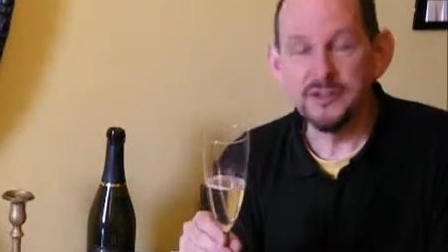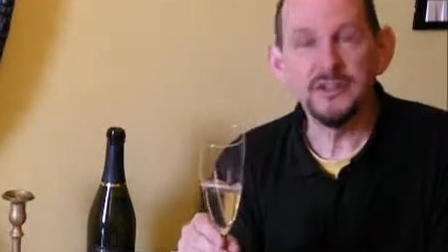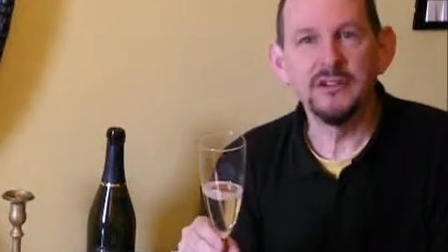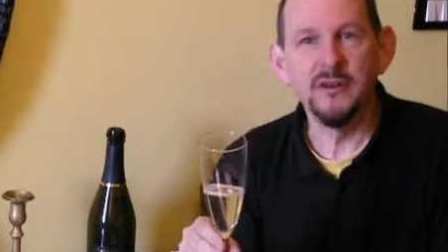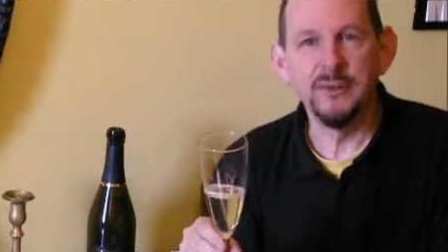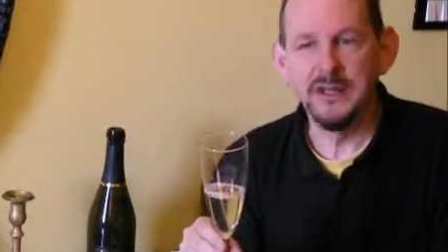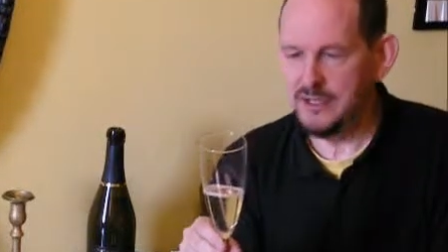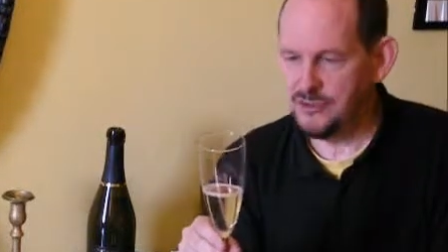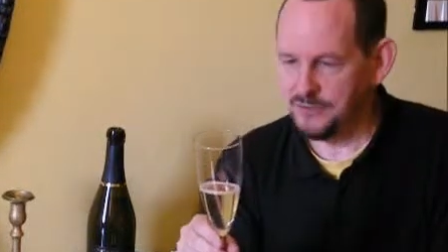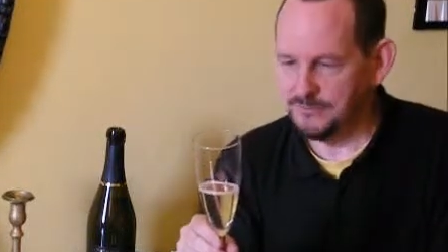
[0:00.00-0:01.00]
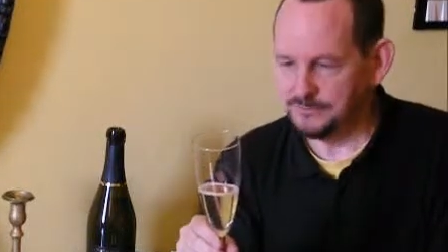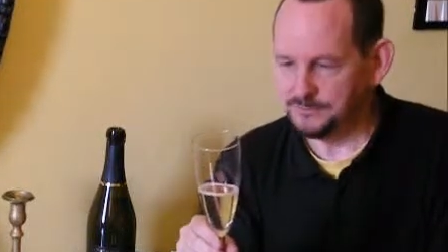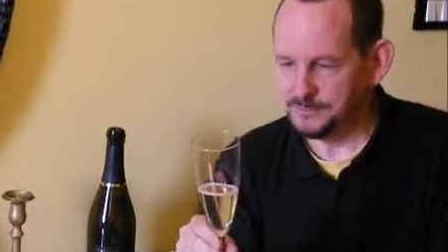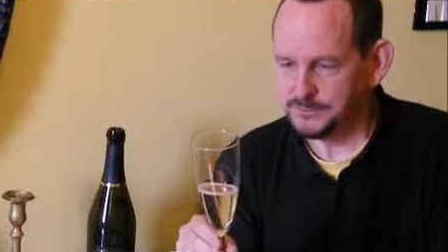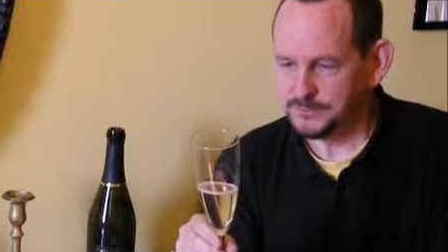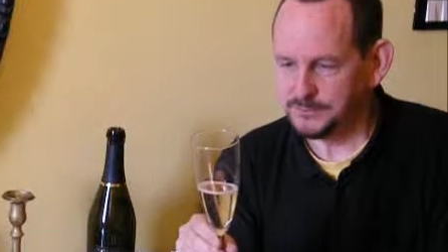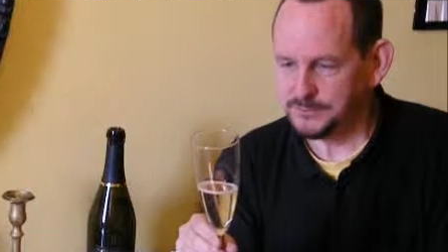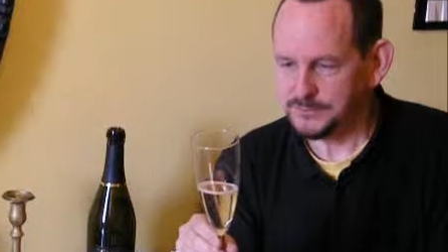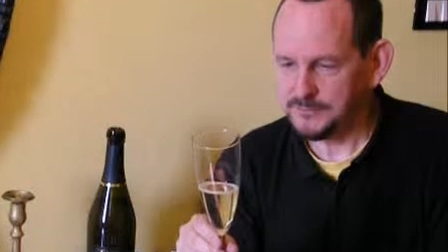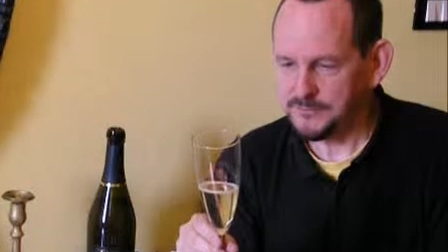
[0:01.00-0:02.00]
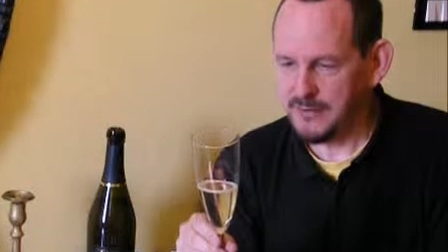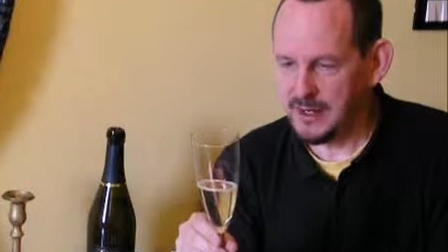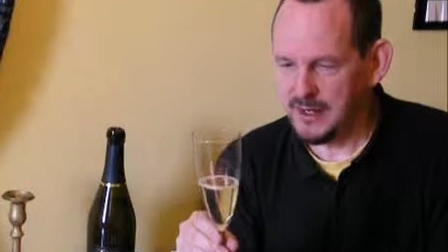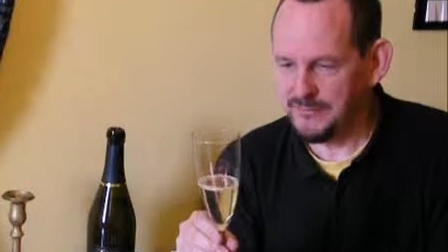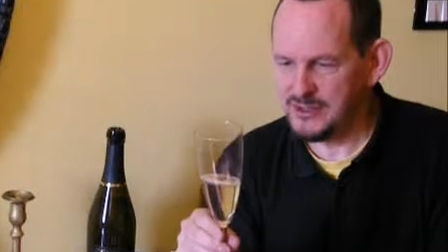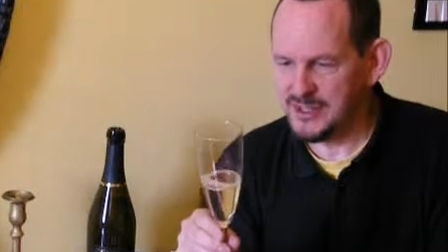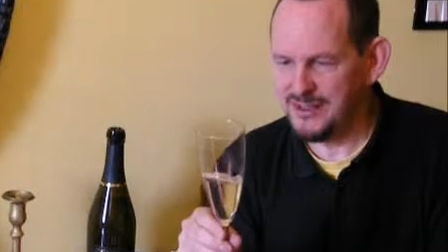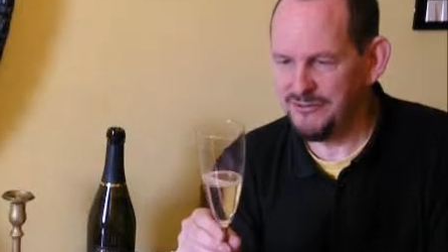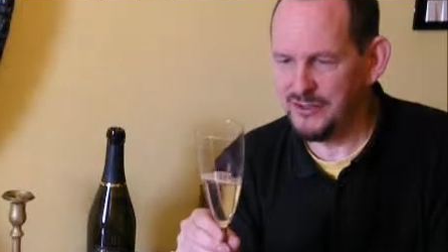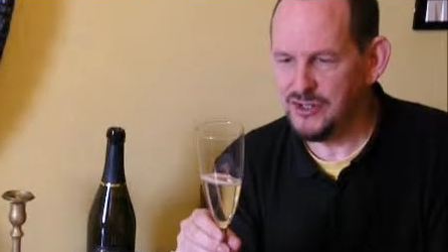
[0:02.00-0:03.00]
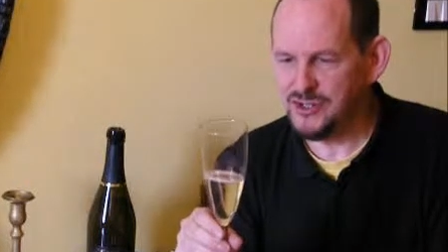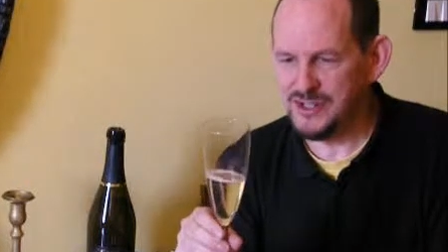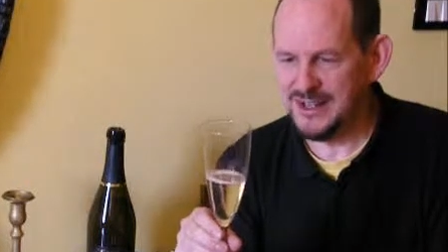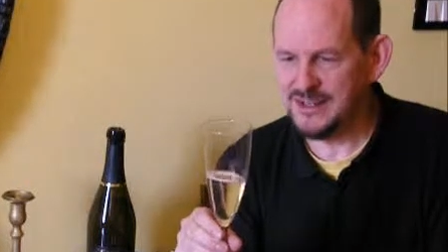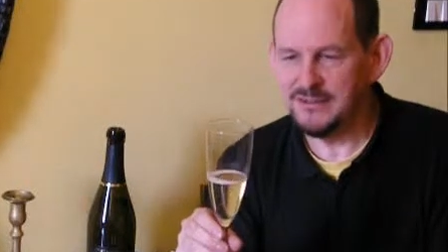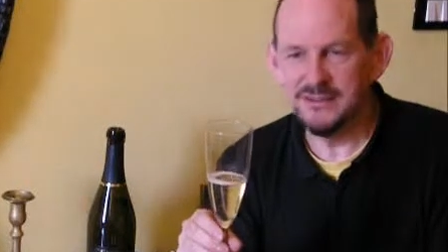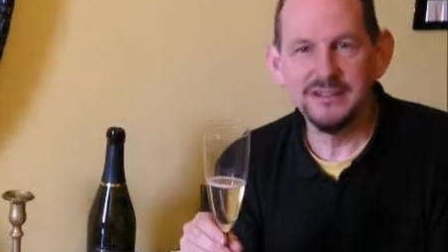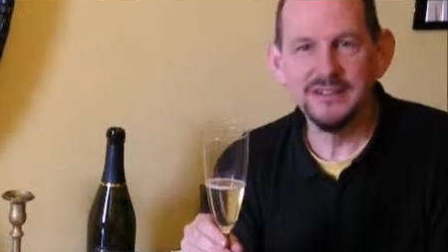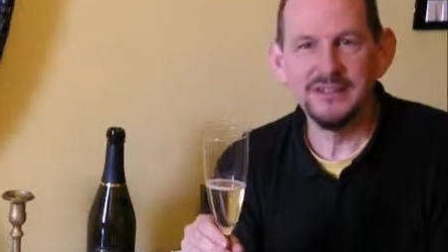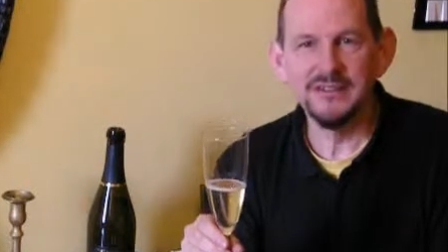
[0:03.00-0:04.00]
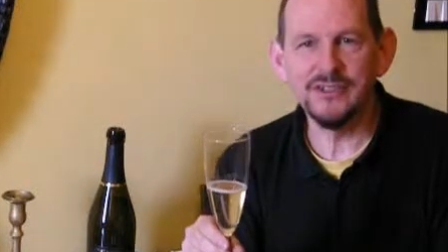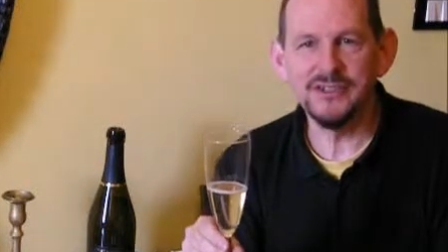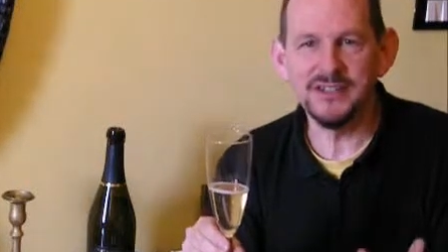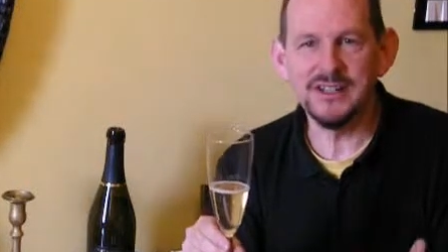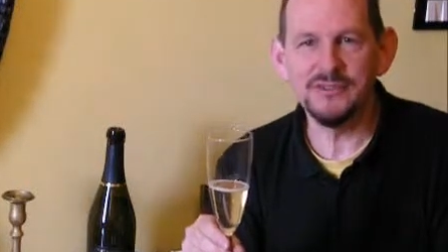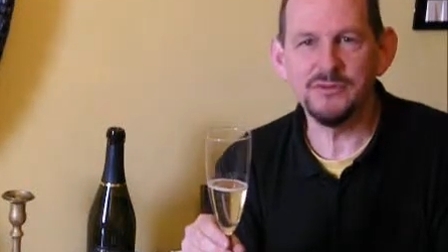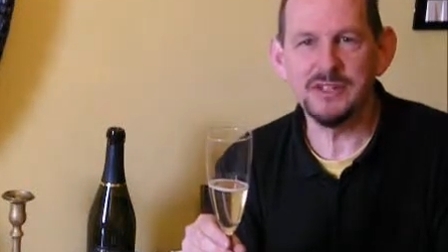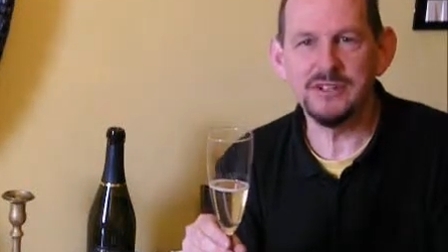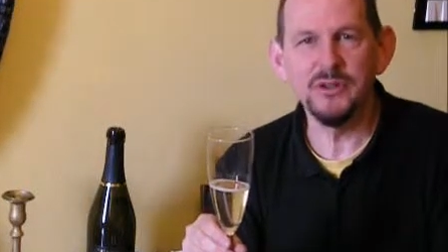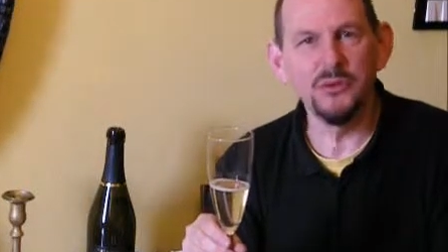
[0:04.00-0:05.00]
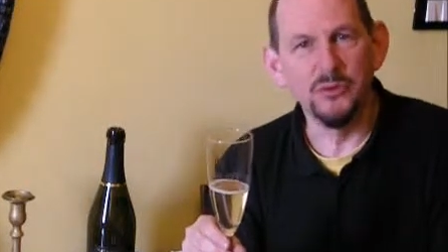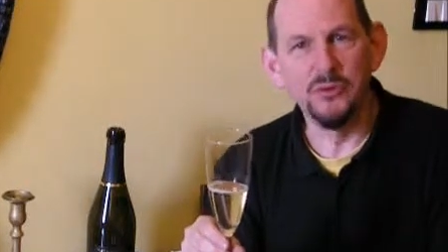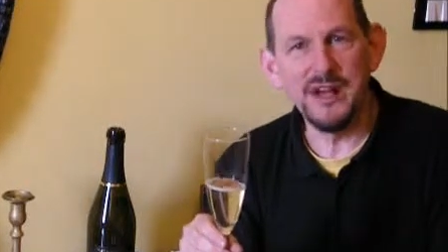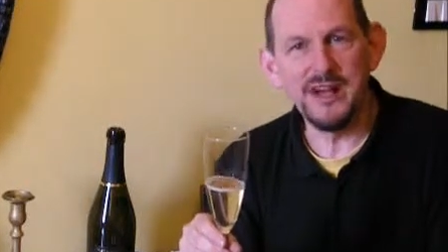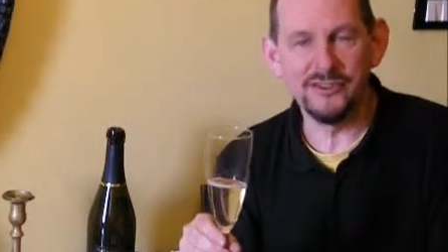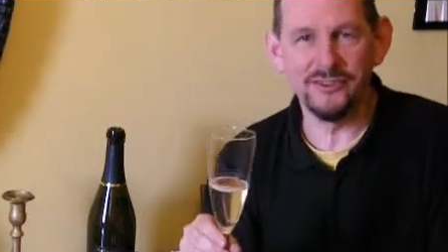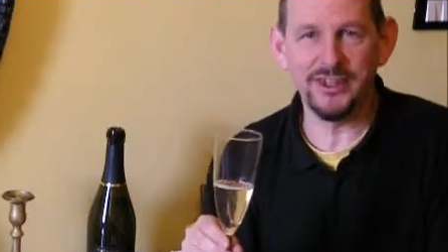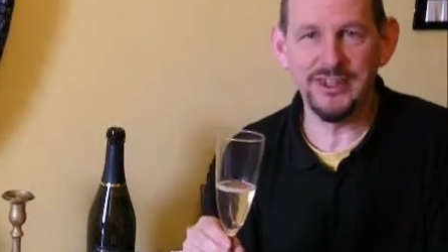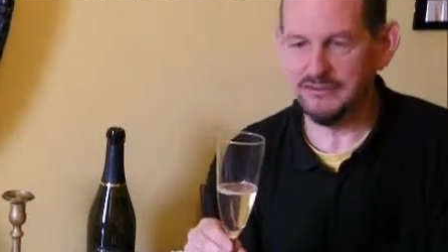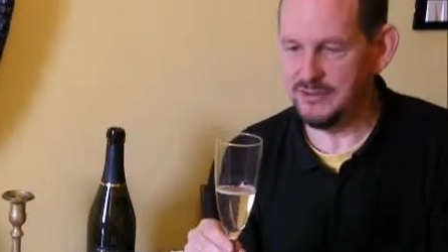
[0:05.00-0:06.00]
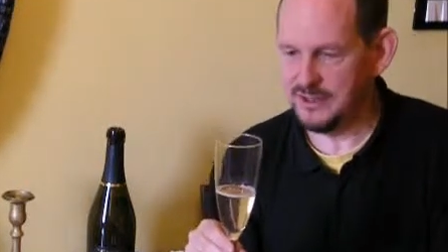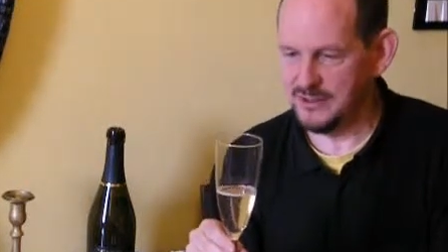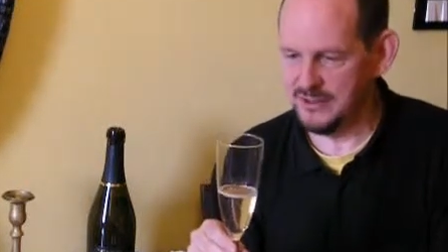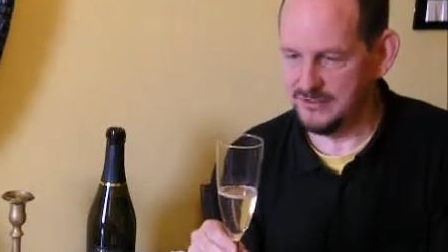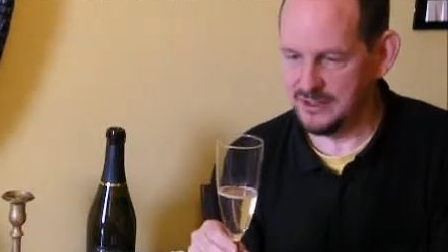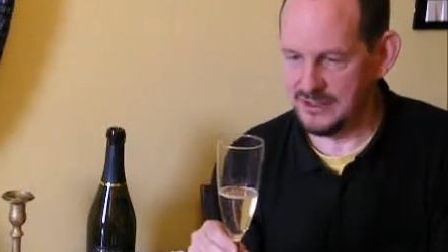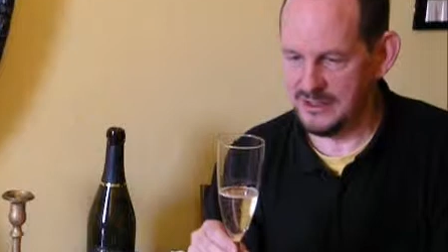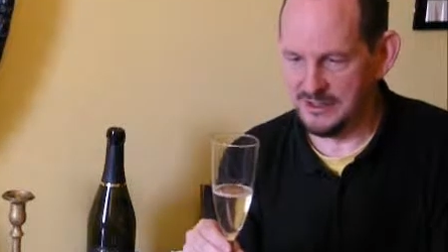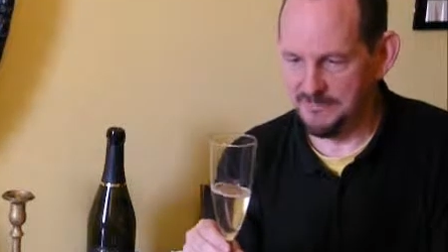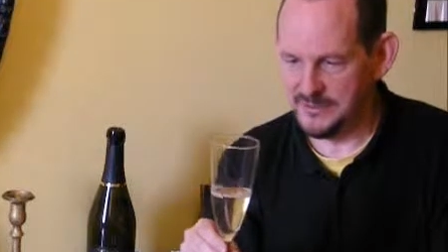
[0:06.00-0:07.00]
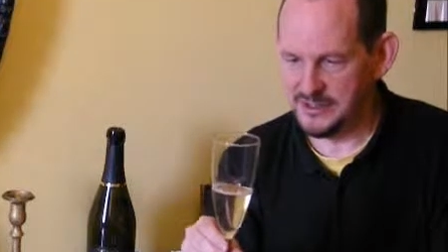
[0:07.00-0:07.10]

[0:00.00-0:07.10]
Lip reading: What a combination. I have to say, the first taste was like, oh, it's a savoury kind of idea.